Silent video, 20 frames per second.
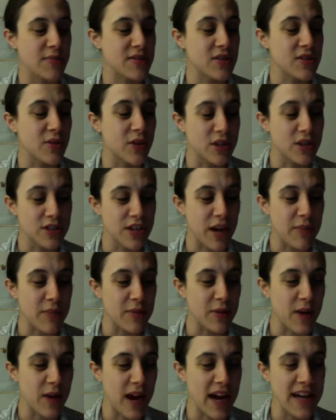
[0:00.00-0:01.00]
So good job,
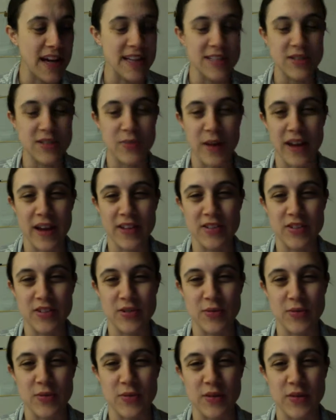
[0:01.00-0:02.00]
you guys. Way
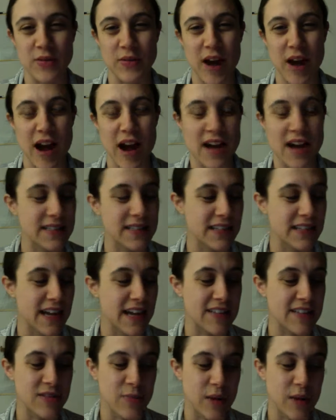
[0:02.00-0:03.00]
to rock
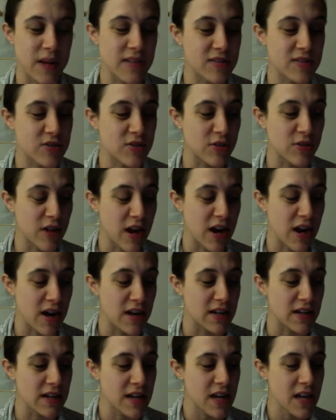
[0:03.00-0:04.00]
last week
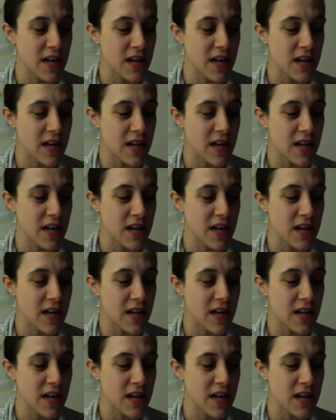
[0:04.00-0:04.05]
strong.